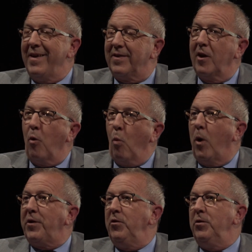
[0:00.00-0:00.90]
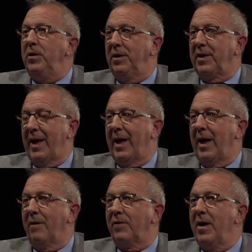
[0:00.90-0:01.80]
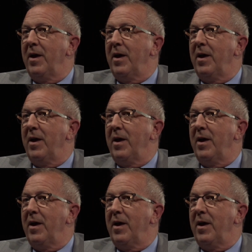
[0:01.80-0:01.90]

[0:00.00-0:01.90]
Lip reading: saying, what do you need to have